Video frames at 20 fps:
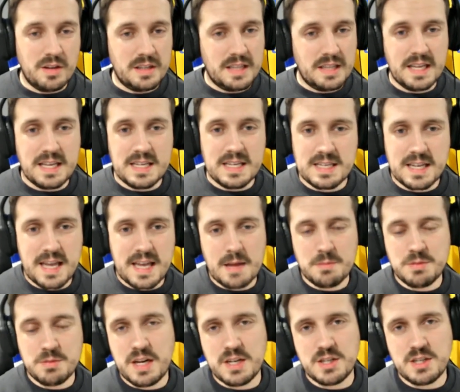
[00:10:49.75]
I think he's a
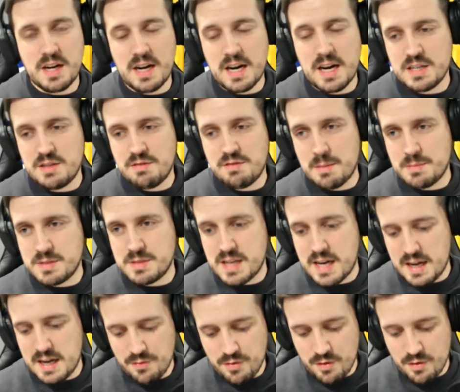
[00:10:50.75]
game changer, Largie Ramazani.